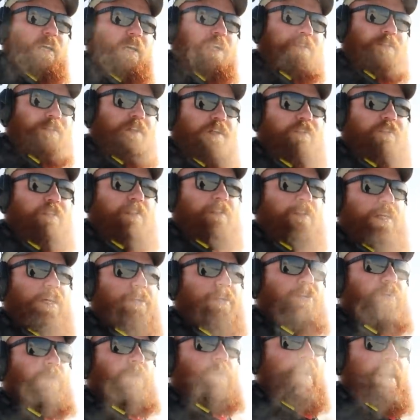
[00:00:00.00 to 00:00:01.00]
I gotta say, since I
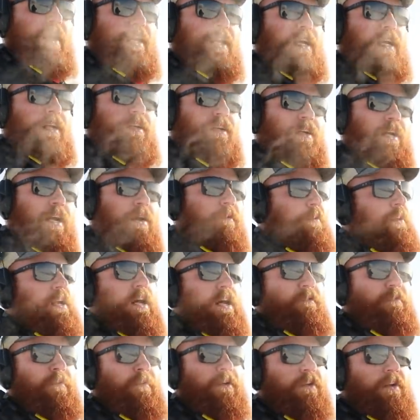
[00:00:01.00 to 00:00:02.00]
shoot right-handed, I would
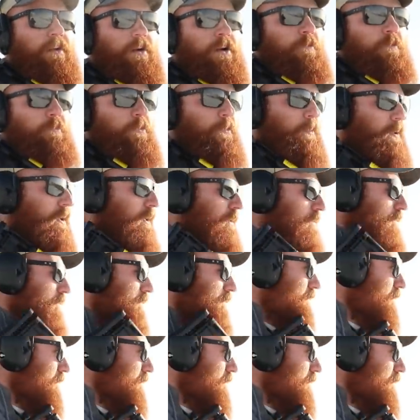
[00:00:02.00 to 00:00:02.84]
not feel unarmed with this.